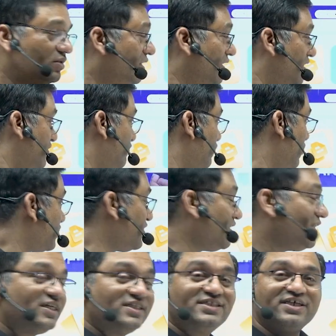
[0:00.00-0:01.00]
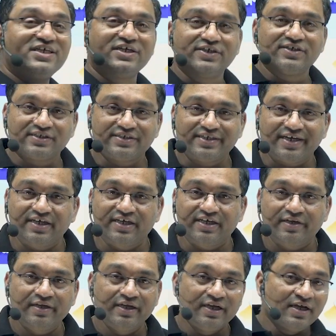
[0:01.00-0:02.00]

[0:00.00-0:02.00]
there for the easy understanding.